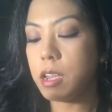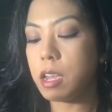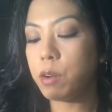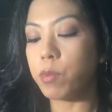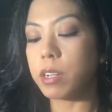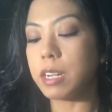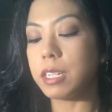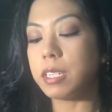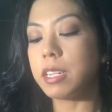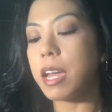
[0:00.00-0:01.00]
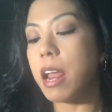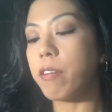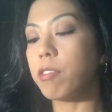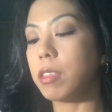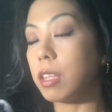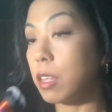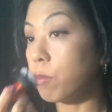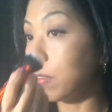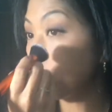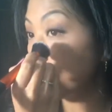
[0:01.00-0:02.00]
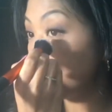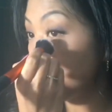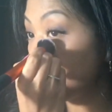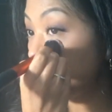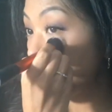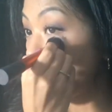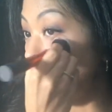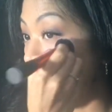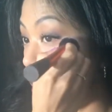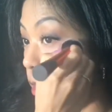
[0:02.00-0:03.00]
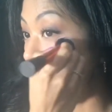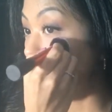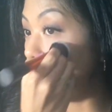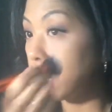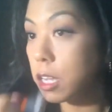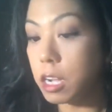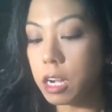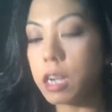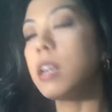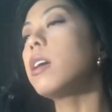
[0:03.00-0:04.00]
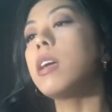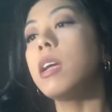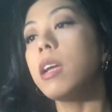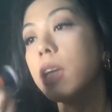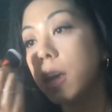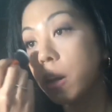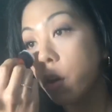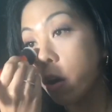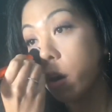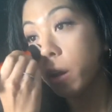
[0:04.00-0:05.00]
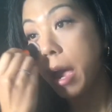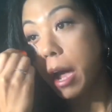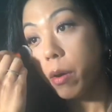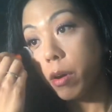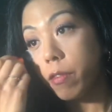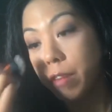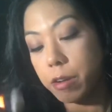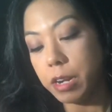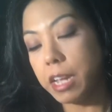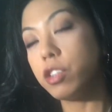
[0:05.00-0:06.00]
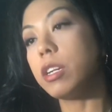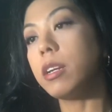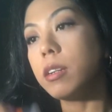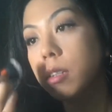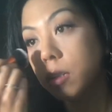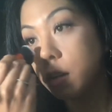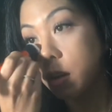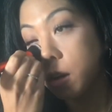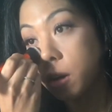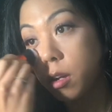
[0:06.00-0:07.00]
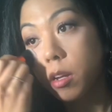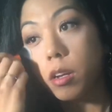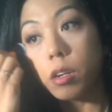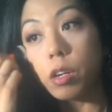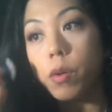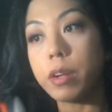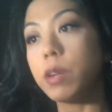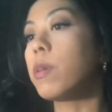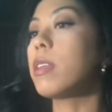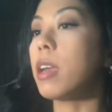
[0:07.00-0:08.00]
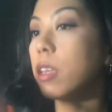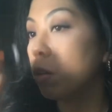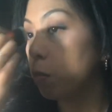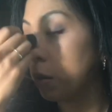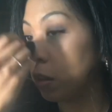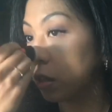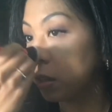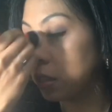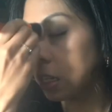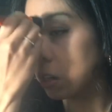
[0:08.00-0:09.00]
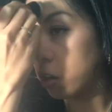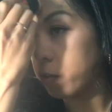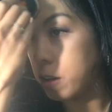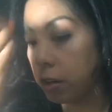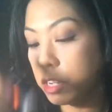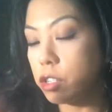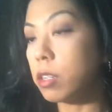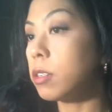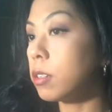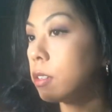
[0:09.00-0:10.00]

and we're gonna set everything that we've just done. So all our concealer and all our foundation. Go anywhere that you put the concealer or foundation.